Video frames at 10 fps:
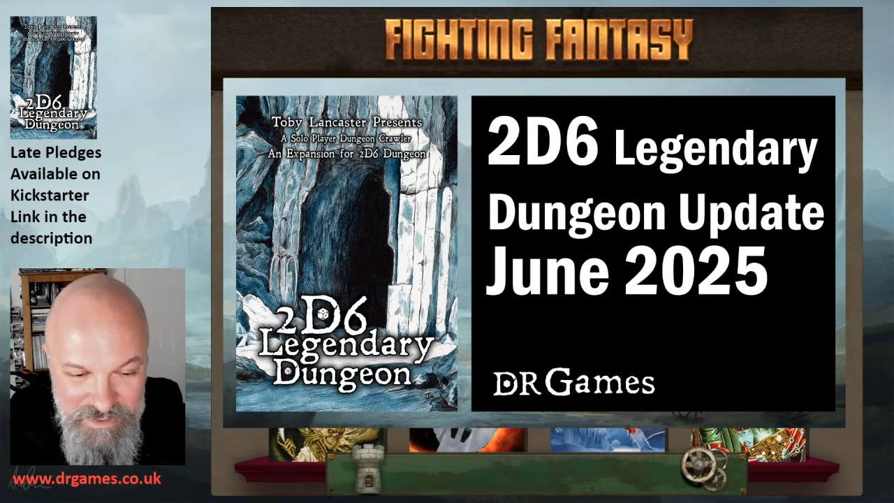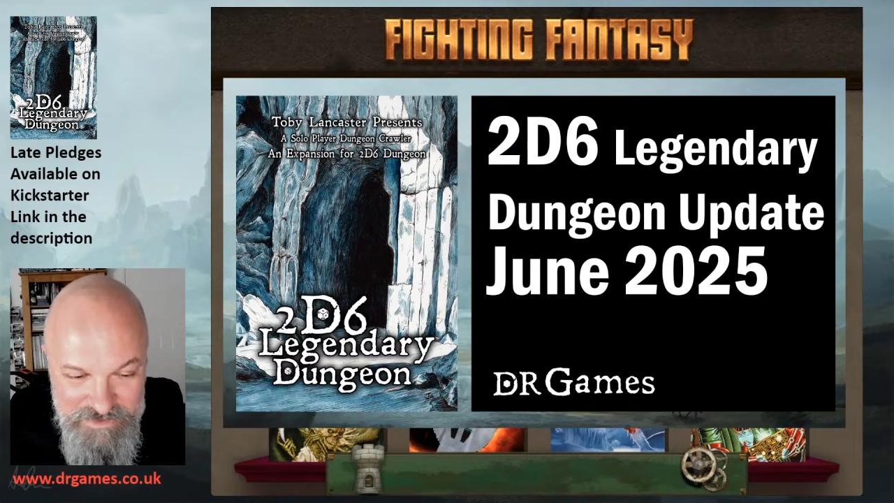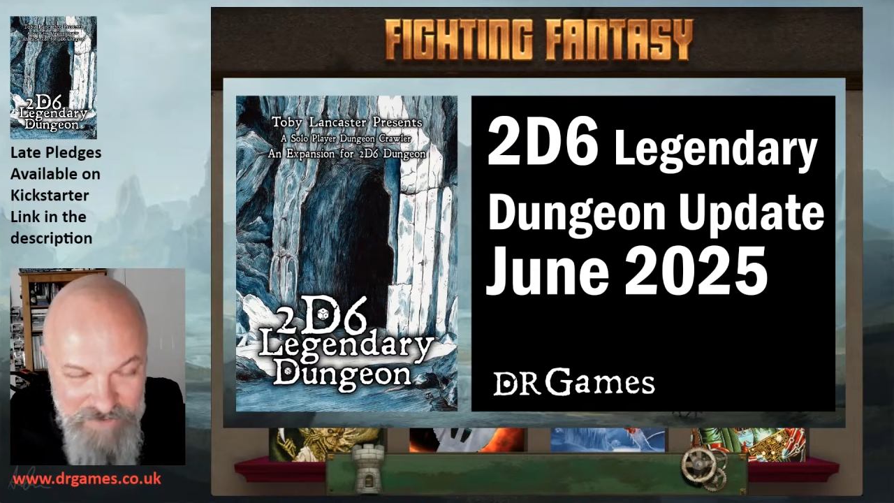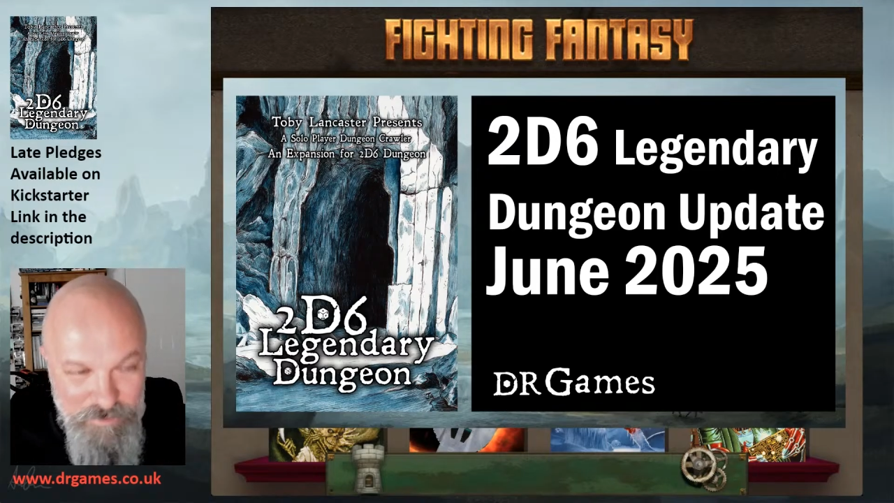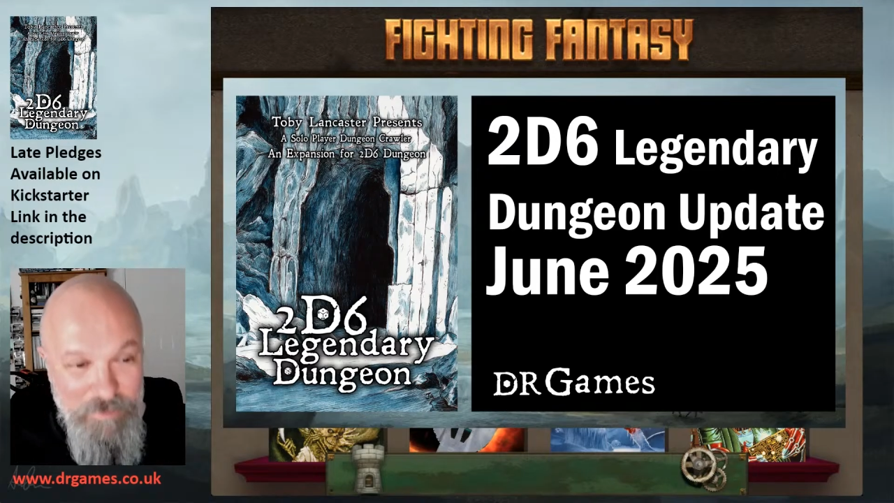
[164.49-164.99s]

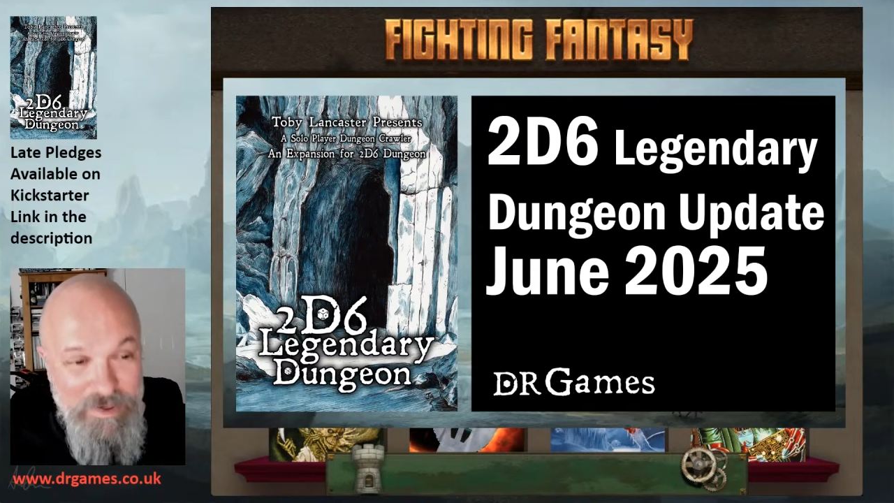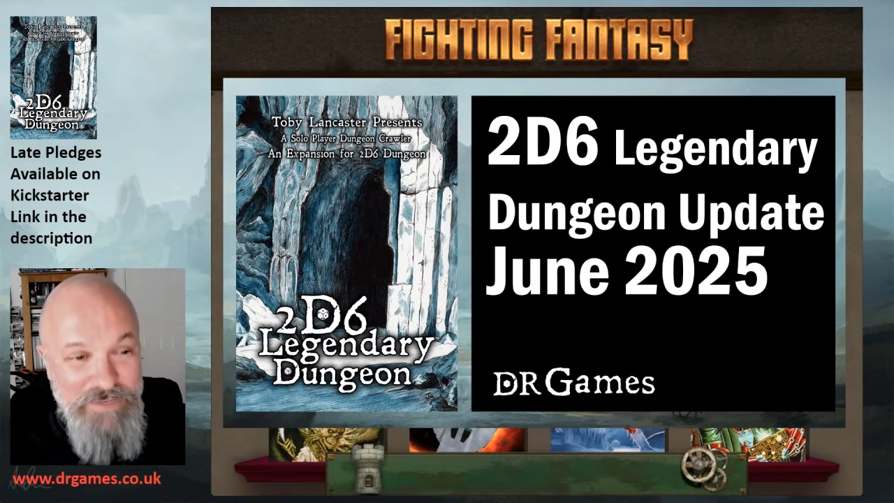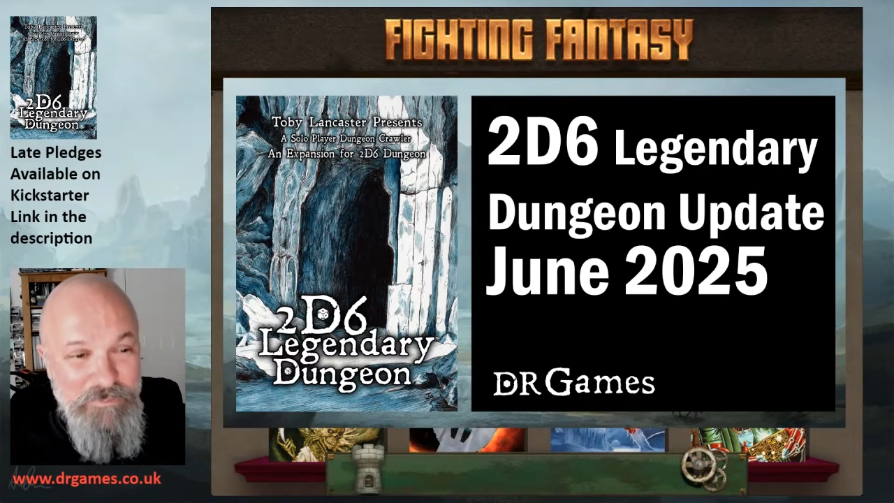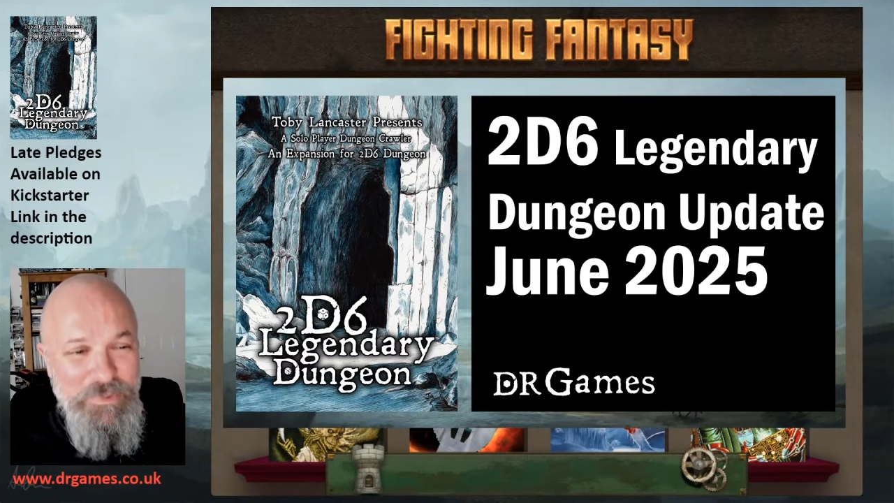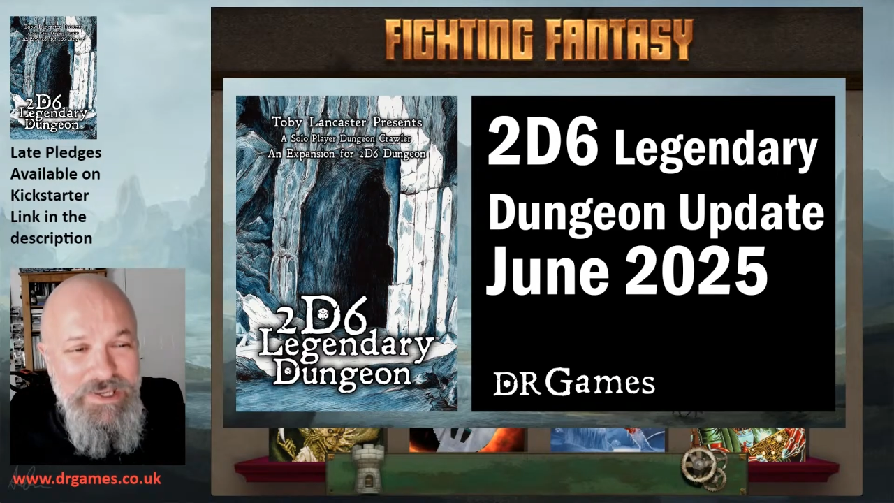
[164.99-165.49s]
I probably
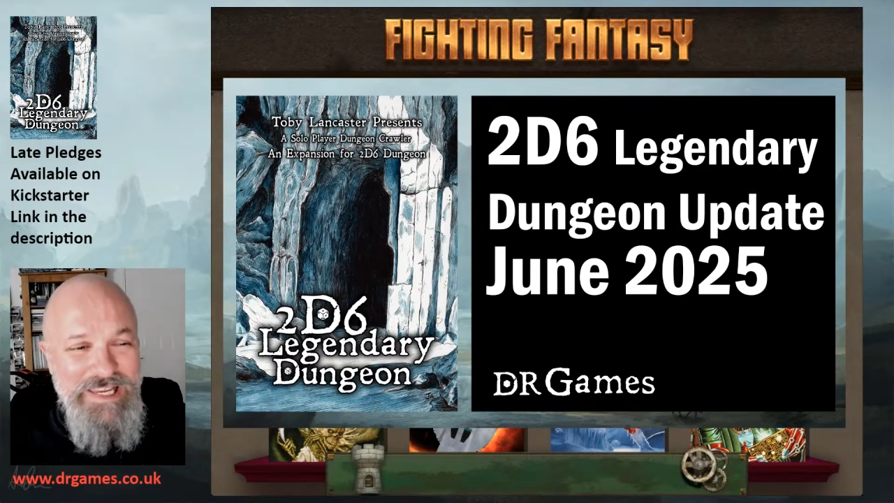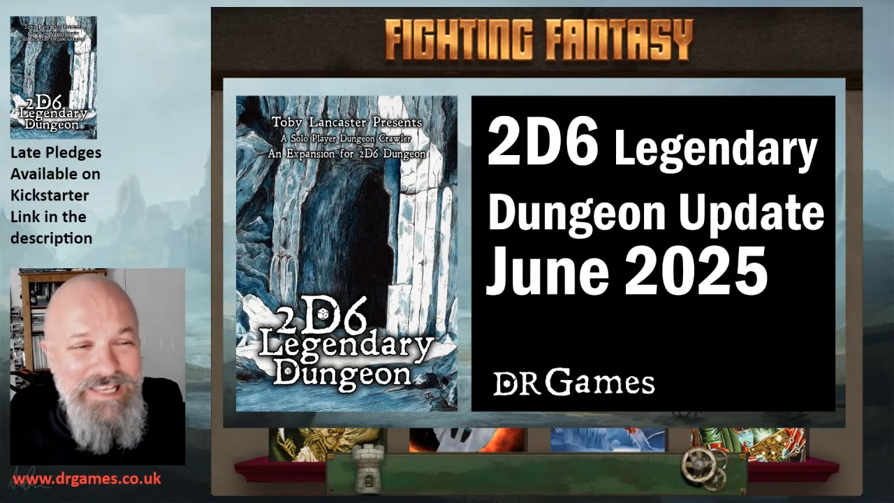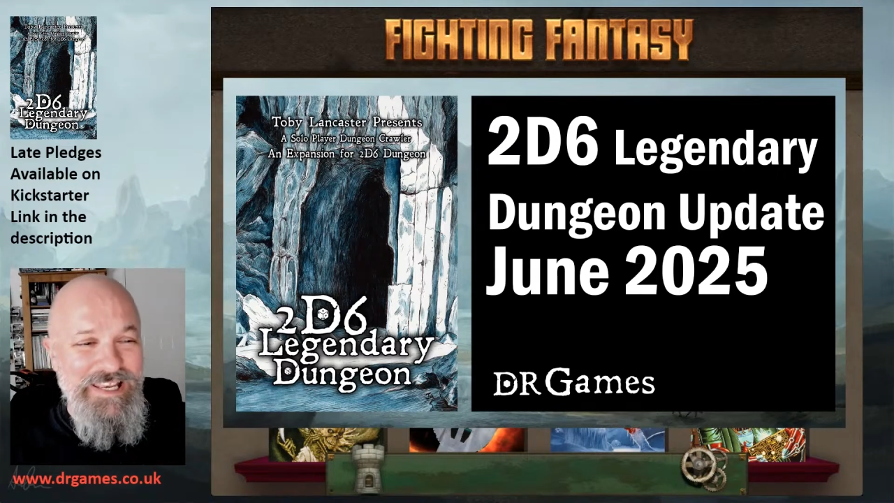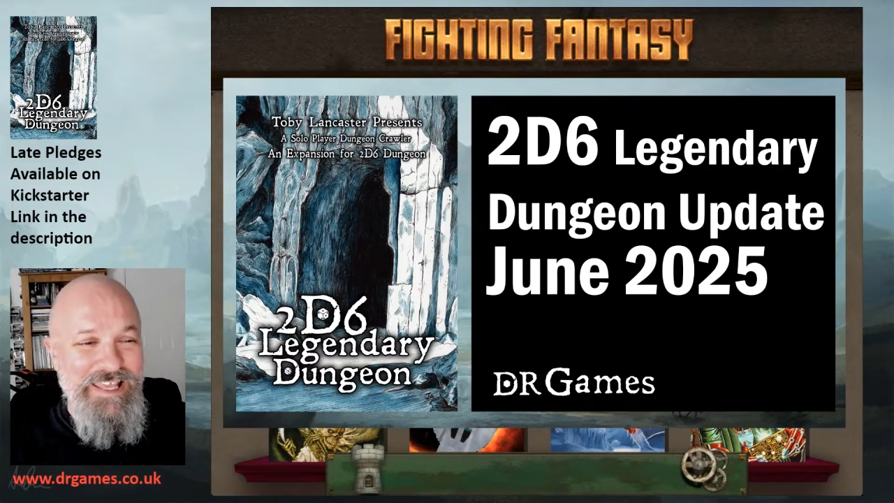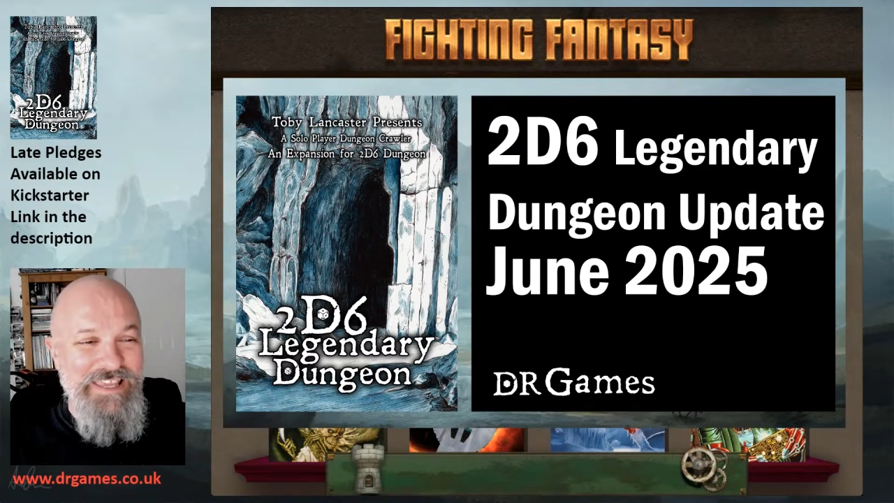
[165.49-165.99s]

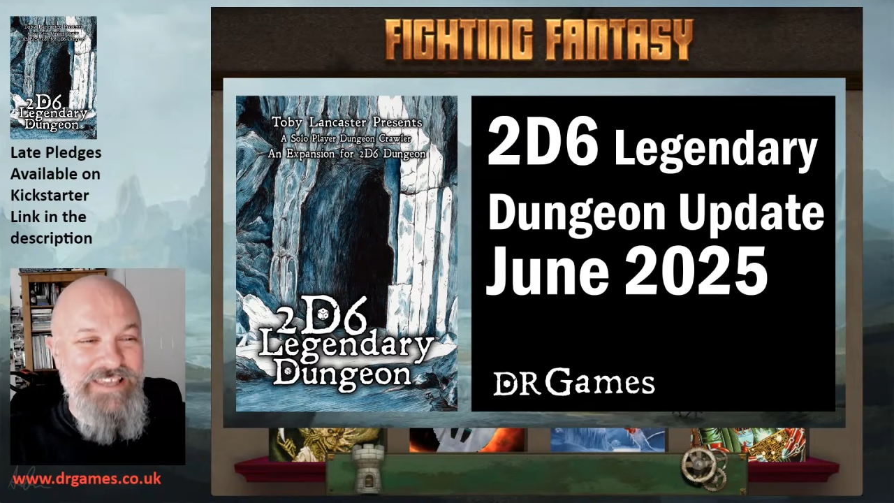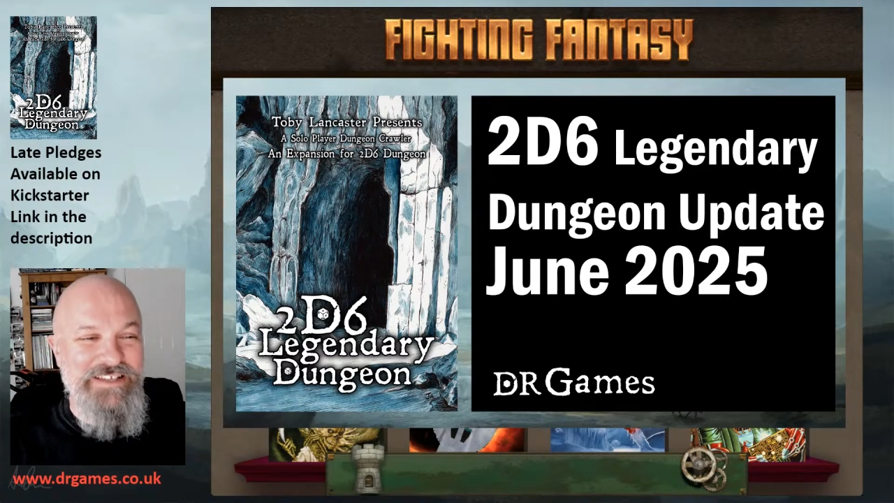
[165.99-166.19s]
completely